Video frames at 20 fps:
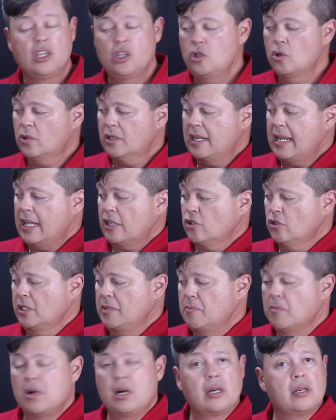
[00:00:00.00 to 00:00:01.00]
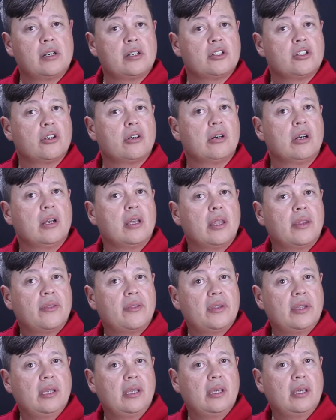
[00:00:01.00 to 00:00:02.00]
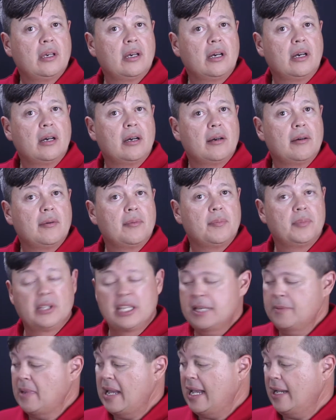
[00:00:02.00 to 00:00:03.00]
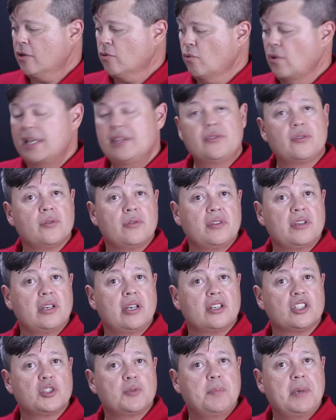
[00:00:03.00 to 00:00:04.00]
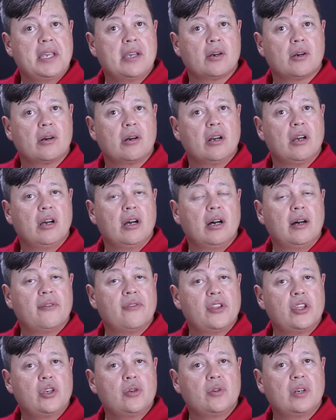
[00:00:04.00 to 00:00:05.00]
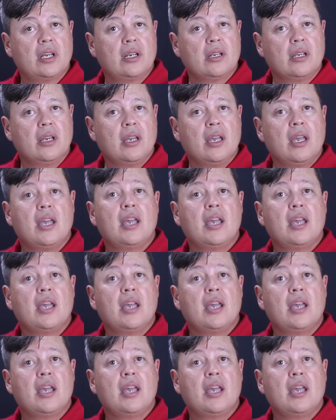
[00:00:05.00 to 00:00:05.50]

You can actually monitor the uh, playback right through the uh, speaker of the unit.